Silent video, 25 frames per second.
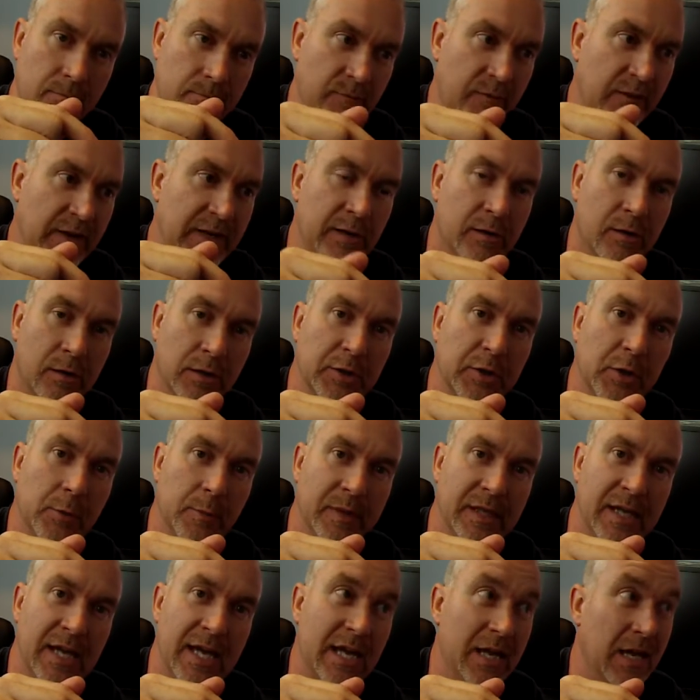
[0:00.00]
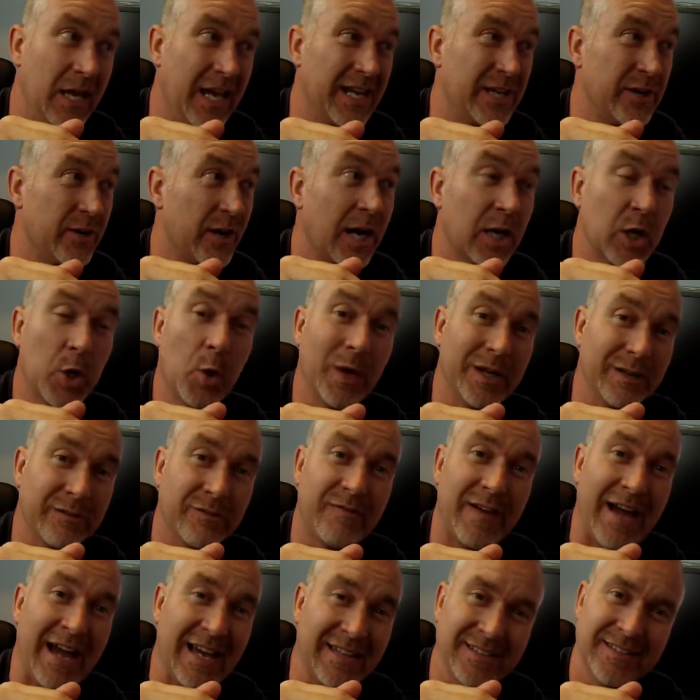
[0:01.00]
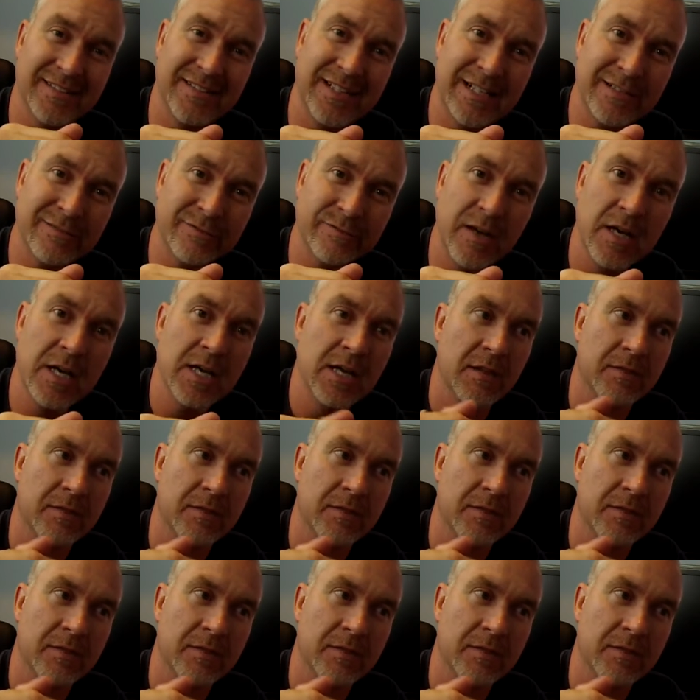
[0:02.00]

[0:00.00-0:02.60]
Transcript: finger a little bit and you're not going fast enough,